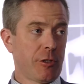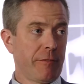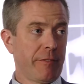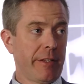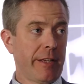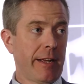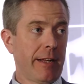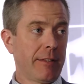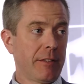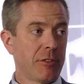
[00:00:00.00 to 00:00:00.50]
of
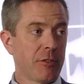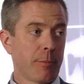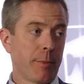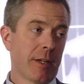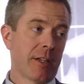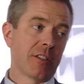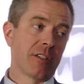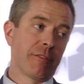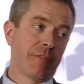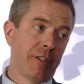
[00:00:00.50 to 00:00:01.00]
the islands,
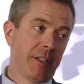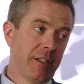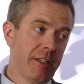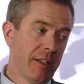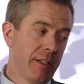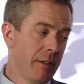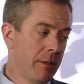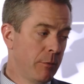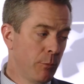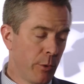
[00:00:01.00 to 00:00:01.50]
because if he
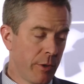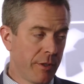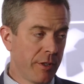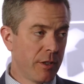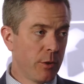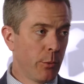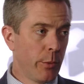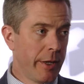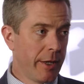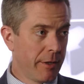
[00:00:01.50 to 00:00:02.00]
did,
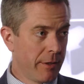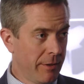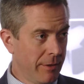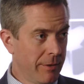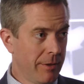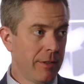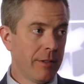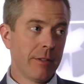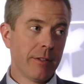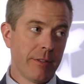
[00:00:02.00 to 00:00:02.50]
within a week,
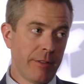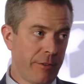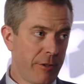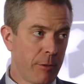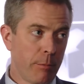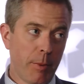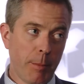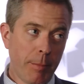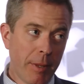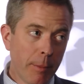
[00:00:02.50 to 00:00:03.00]

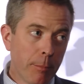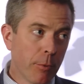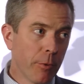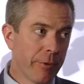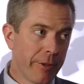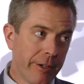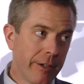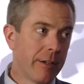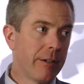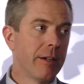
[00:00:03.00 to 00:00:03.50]
there'd be people
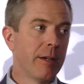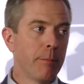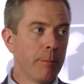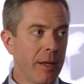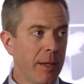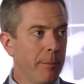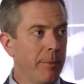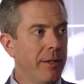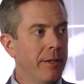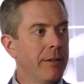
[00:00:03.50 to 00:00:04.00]
there and
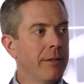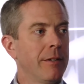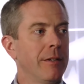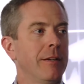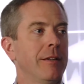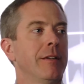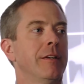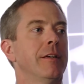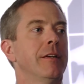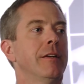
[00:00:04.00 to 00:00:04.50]
maybe
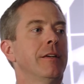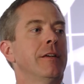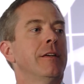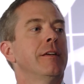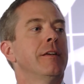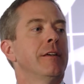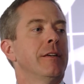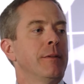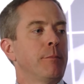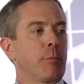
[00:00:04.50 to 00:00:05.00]

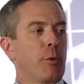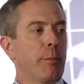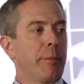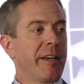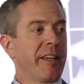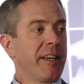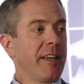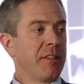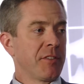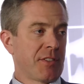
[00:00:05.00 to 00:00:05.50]

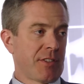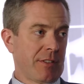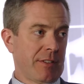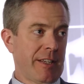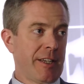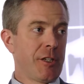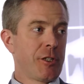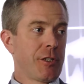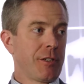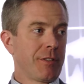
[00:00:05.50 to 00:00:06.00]
permanent
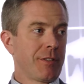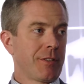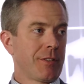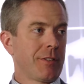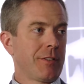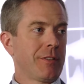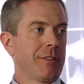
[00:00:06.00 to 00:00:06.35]
installations.